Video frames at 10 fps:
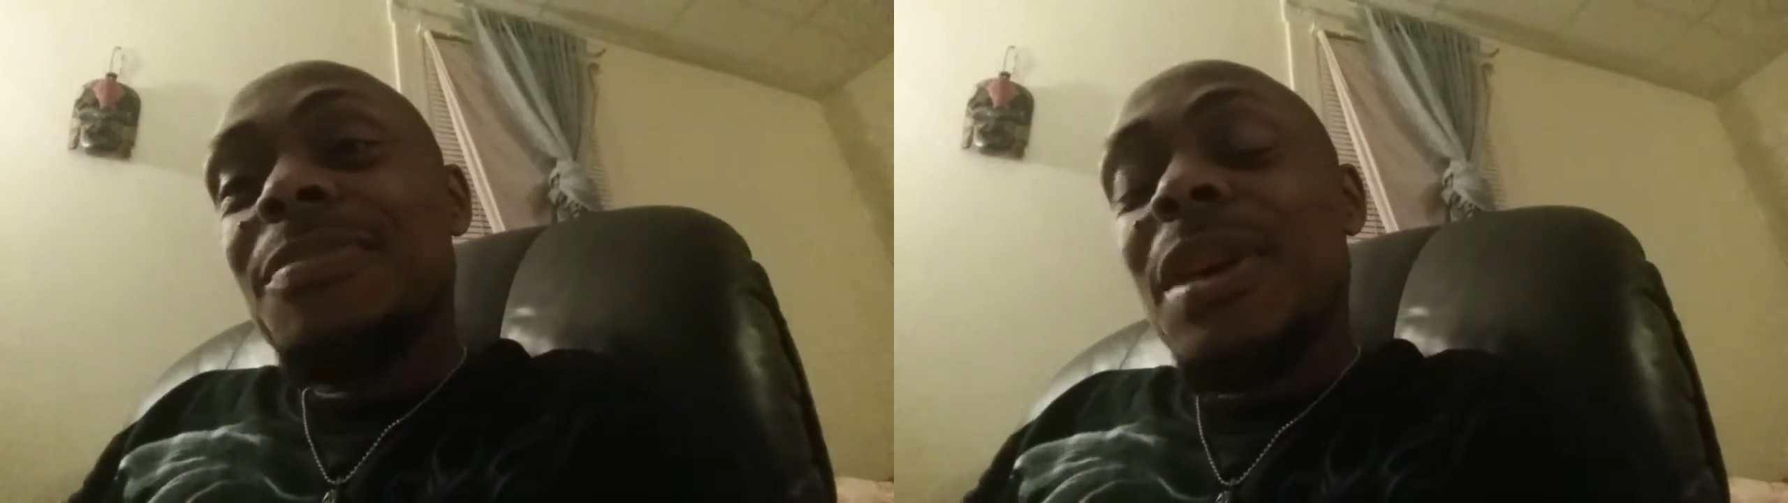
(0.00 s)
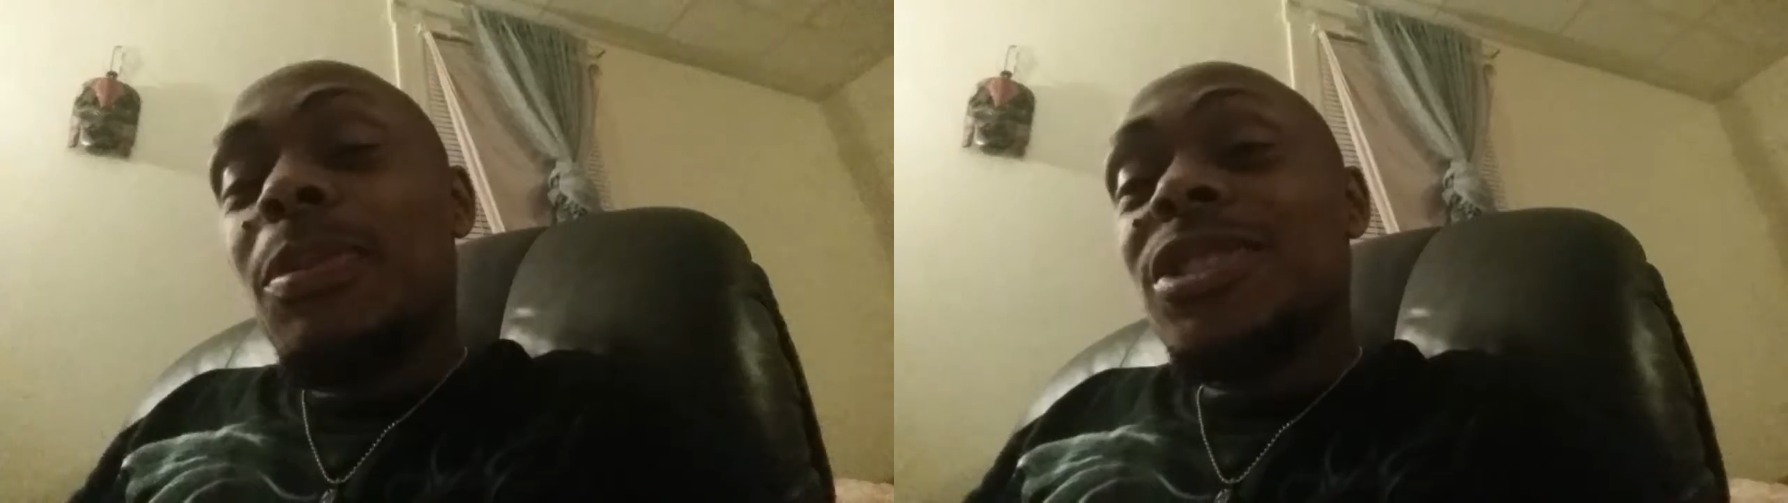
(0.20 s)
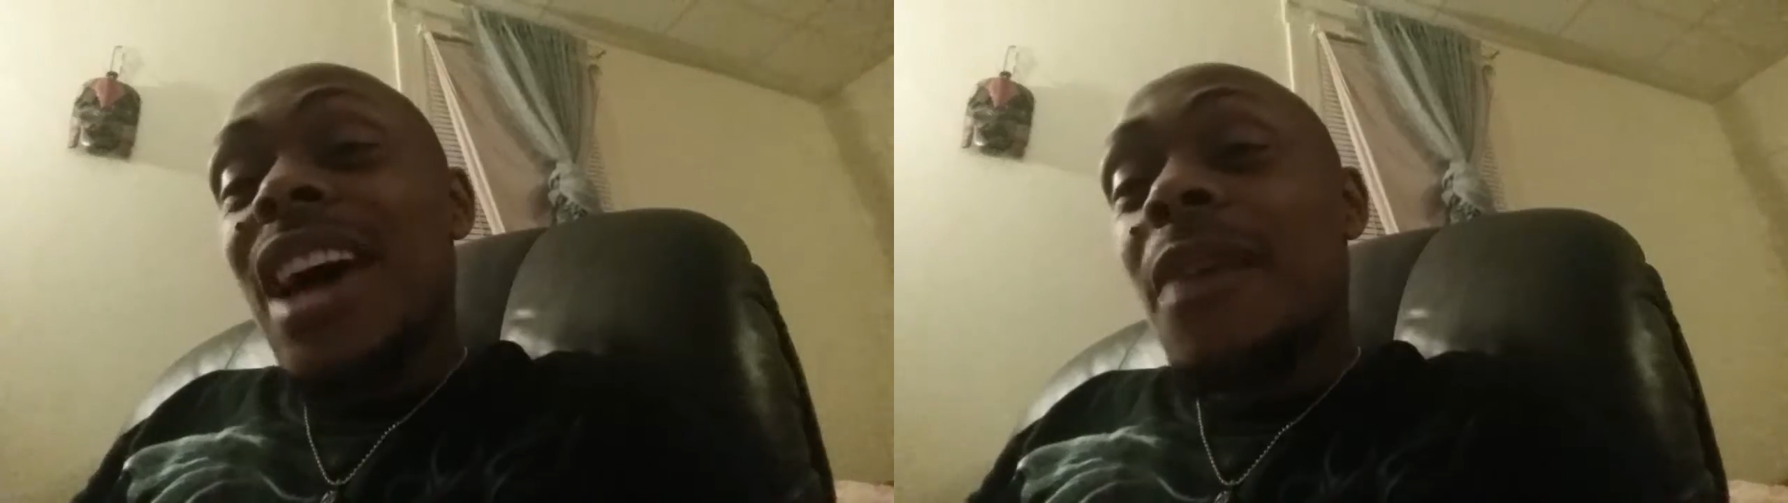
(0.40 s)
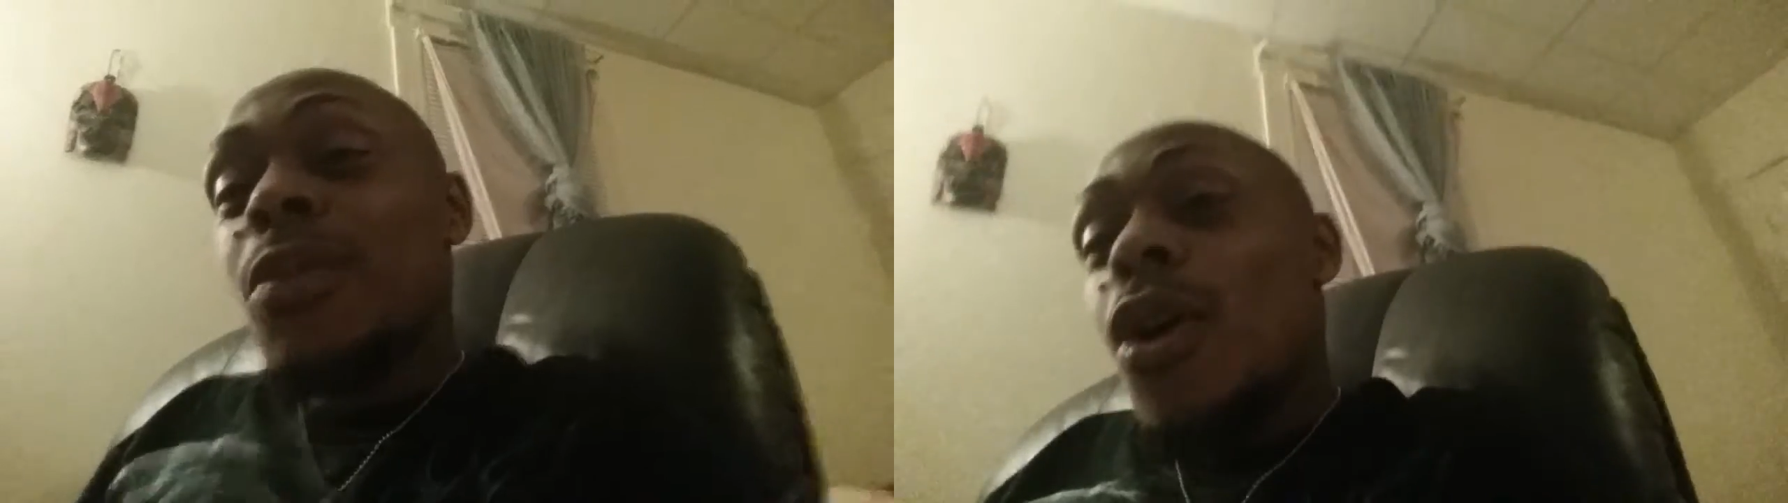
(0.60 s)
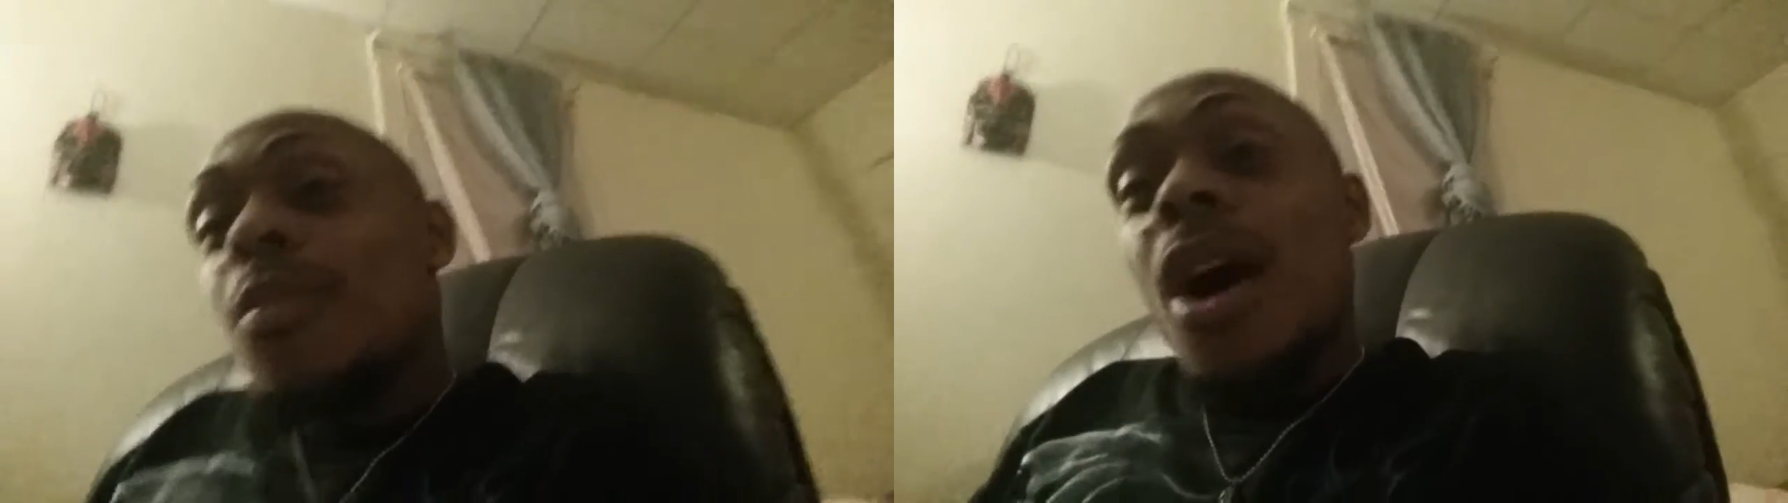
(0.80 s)
People should have
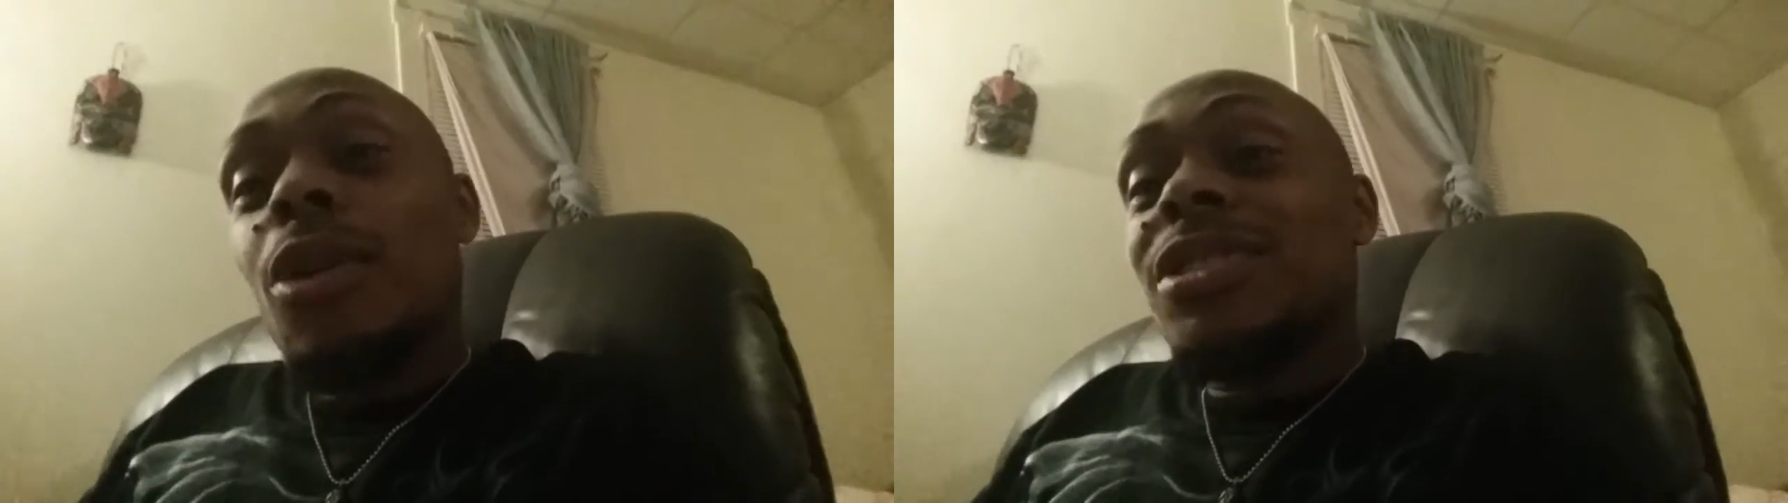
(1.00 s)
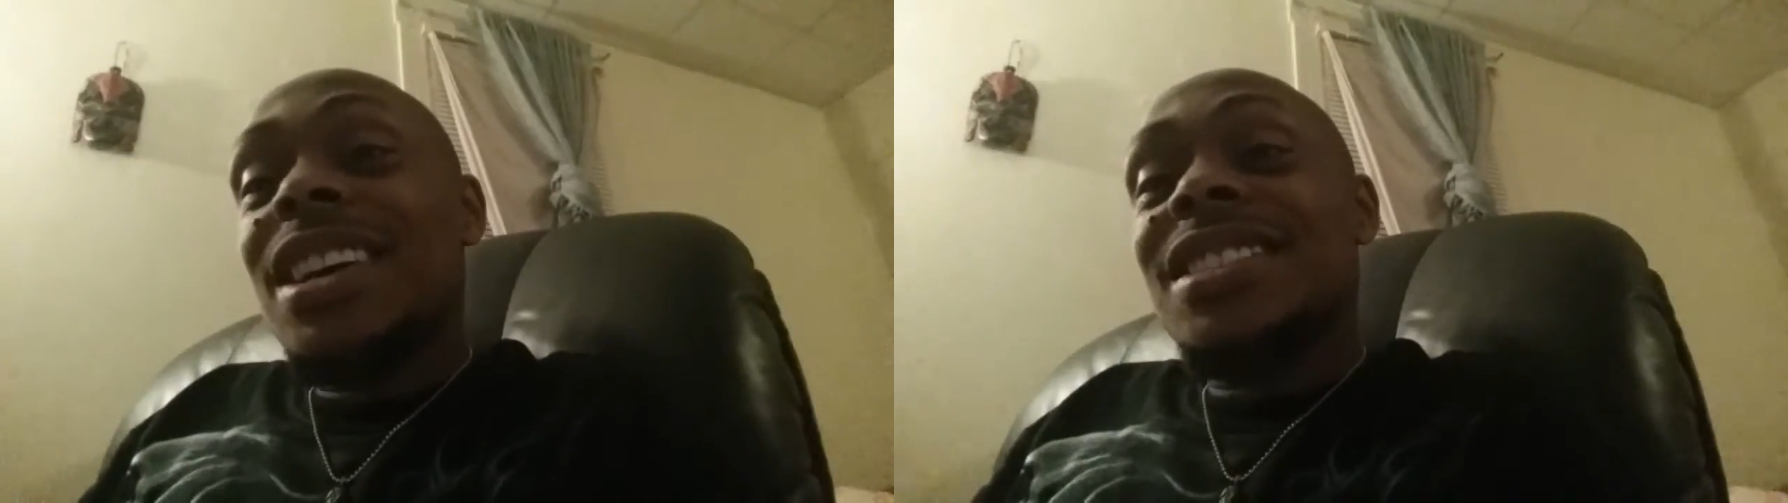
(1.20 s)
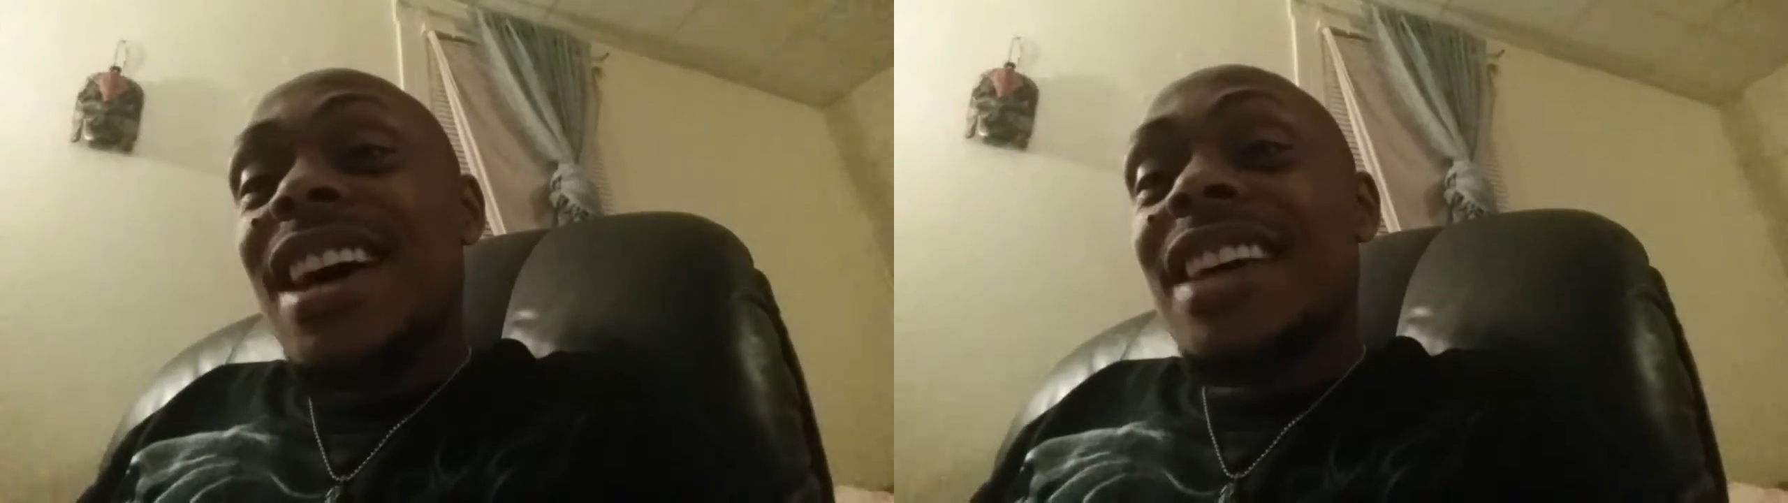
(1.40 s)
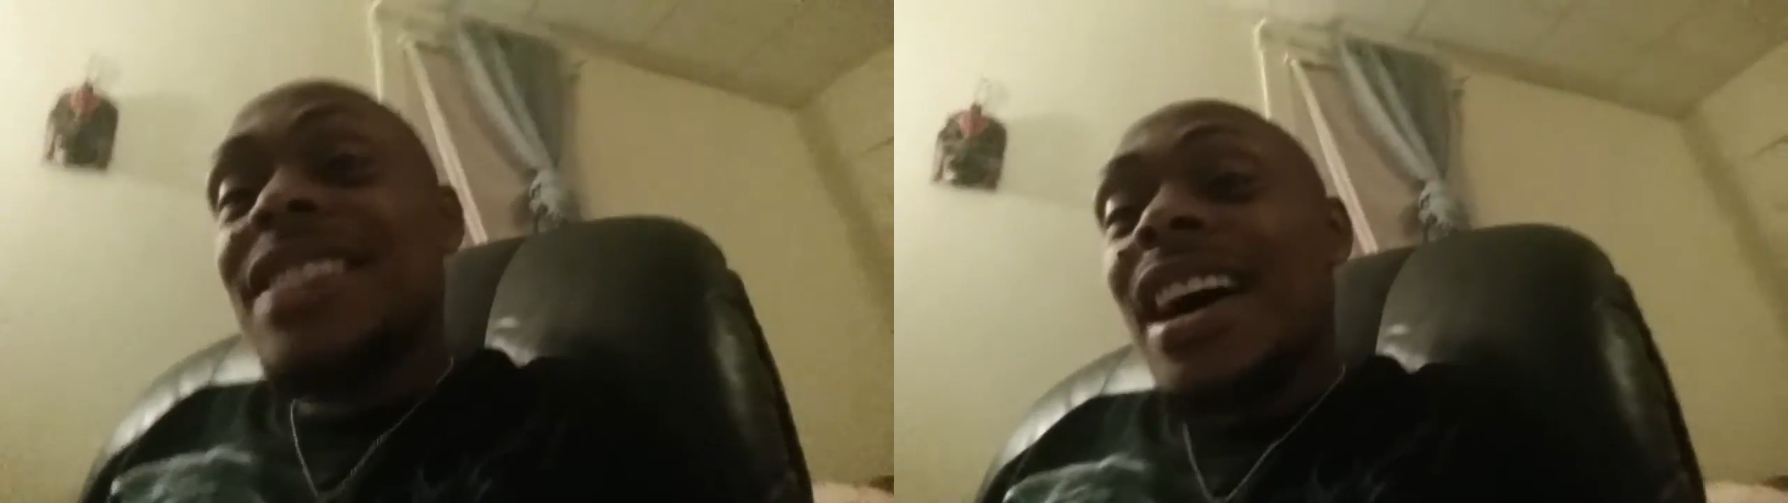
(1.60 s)
role models these days.